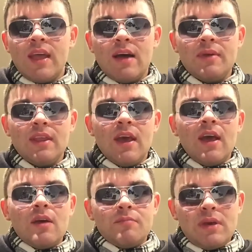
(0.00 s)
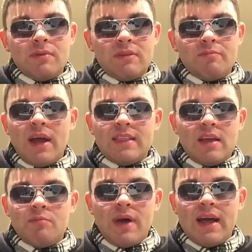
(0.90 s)
I mean, people have packed
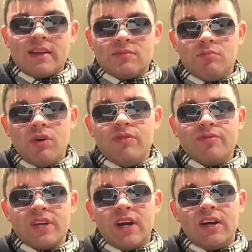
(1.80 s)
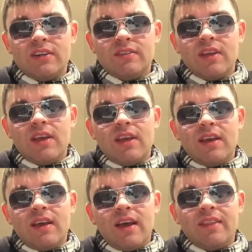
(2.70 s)
their bags, moved on,
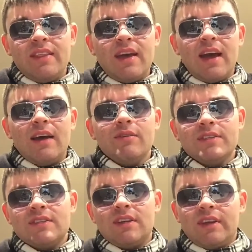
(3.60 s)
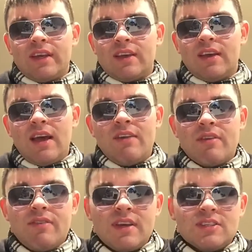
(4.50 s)
and then their houses are like...
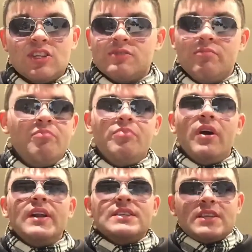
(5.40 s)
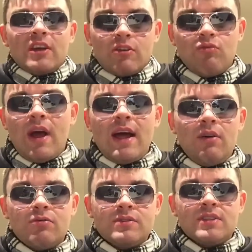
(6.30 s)
Everything is just burning to the
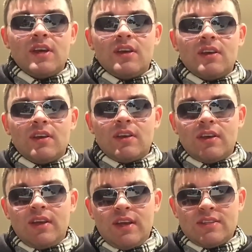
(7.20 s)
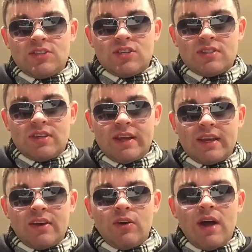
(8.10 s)
ground. It's just
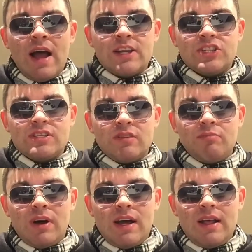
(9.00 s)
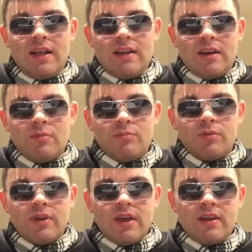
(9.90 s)
like ashes are piling up.
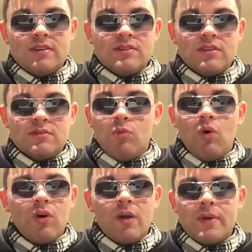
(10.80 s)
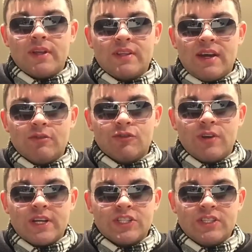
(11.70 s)
There's more coming down,
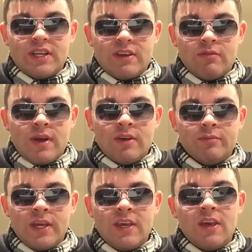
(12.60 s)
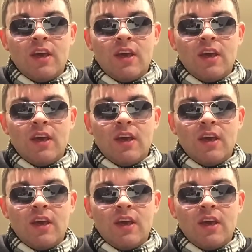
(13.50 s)
crashing down around me.